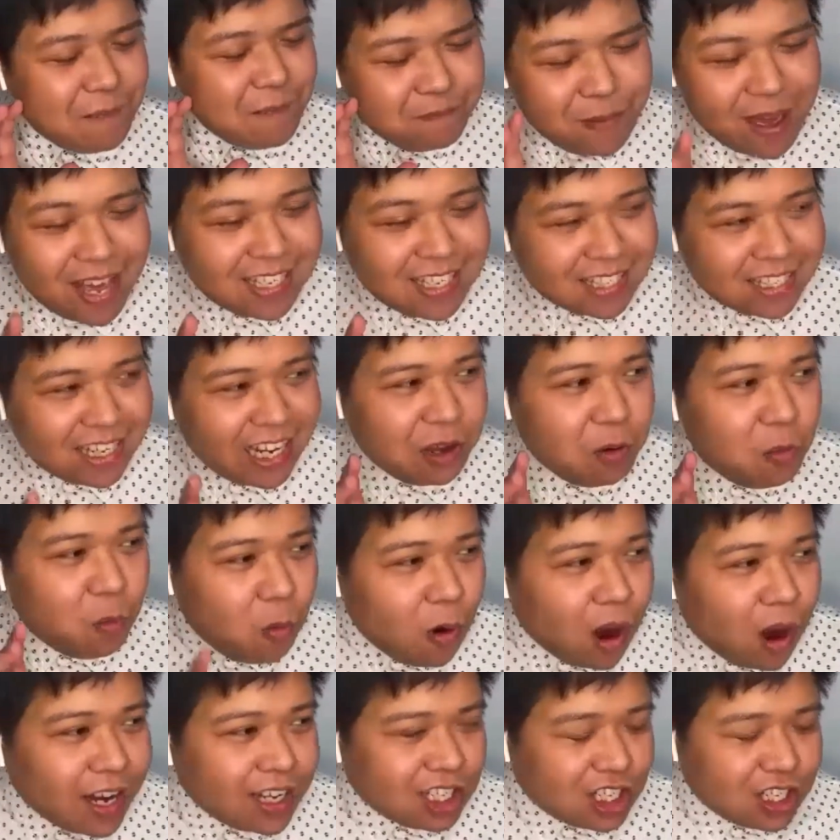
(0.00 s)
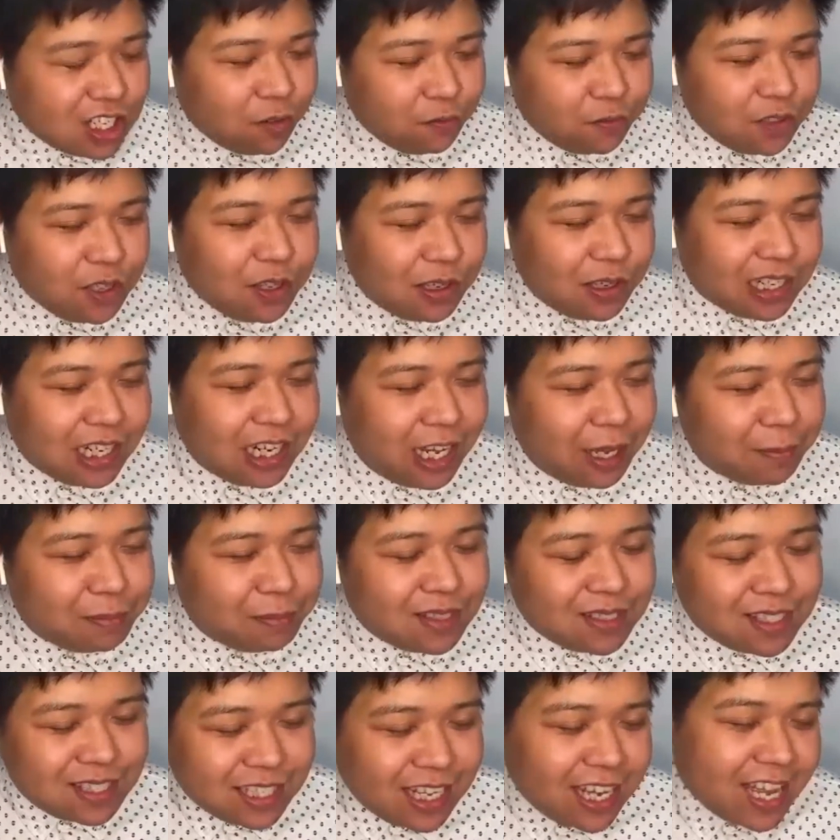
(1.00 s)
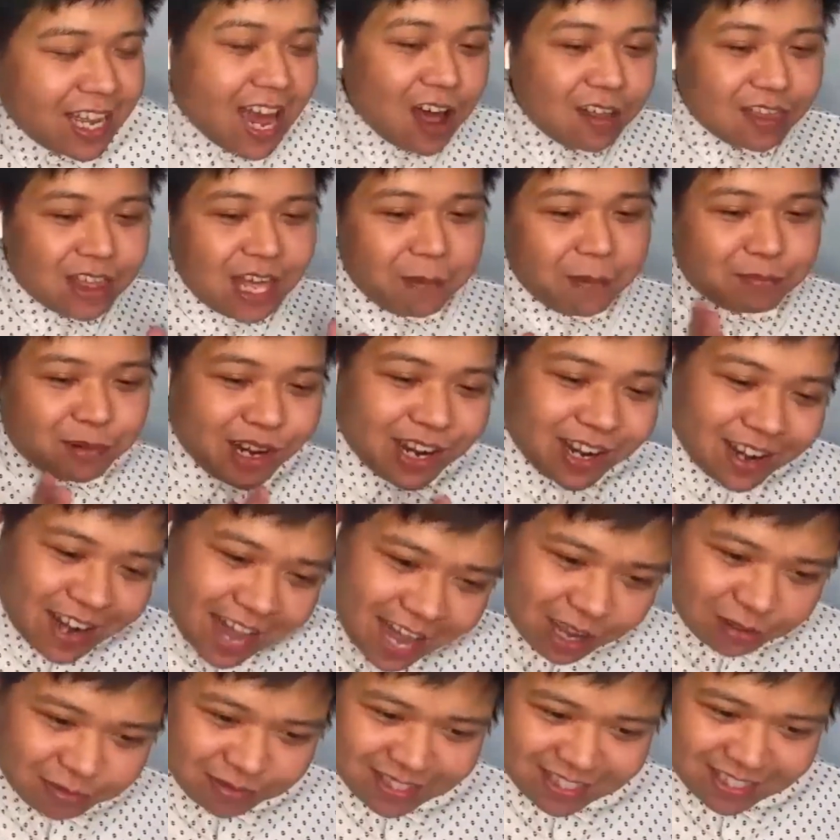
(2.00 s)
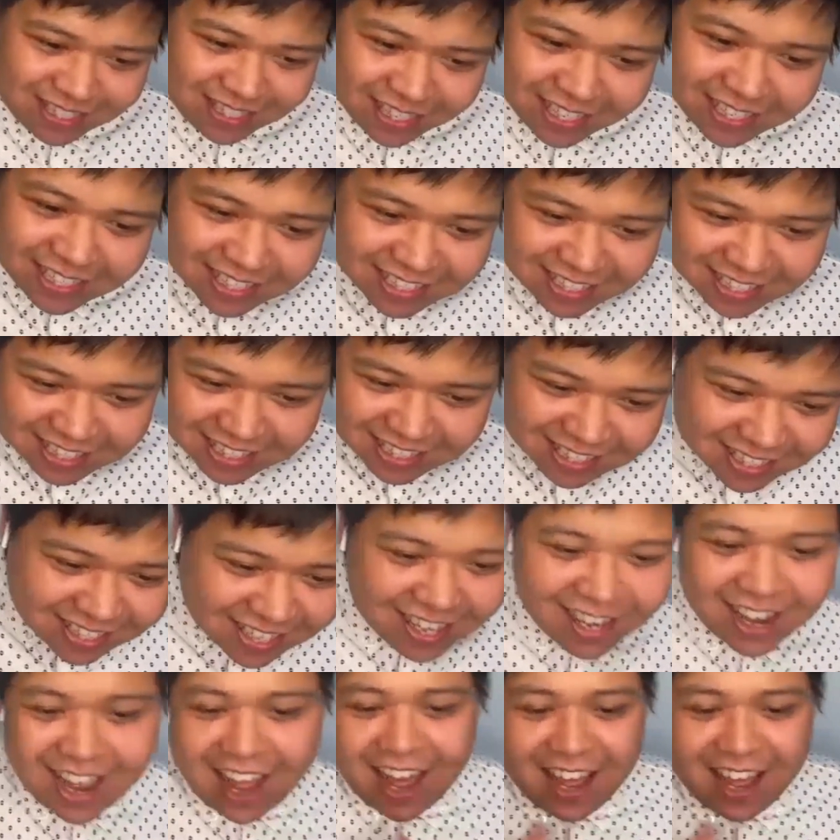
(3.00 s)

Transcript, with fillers: basically watch a few clips to see how they pronounce it. I